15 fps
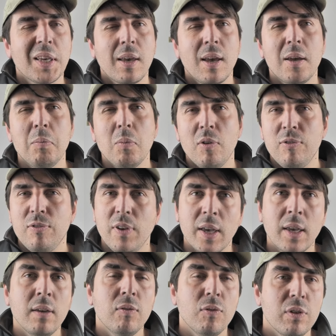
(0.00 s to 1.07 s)
became a
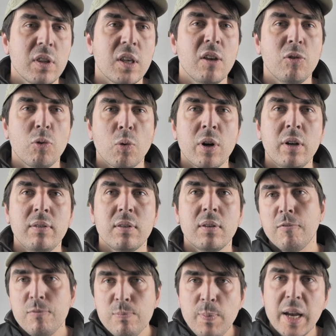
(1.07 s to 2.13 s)
thing for the Azores,
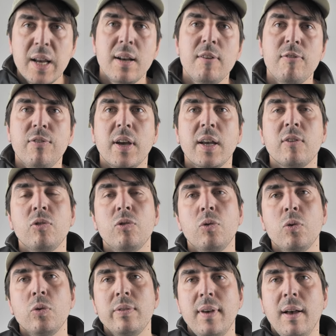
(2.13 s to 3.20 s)
mainly thanks to
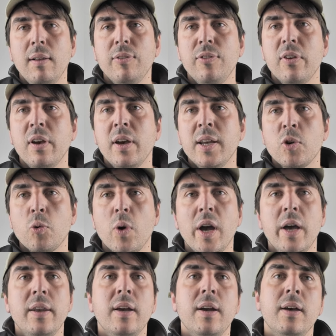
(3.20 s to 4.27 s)
Delta and
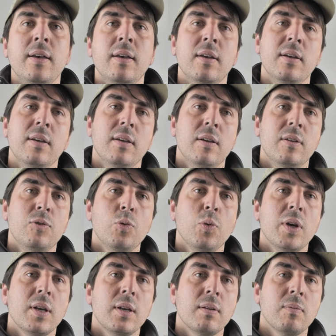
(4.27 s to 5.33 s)
Ryanair
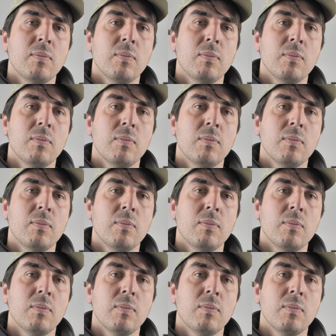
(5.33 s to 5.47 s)
doing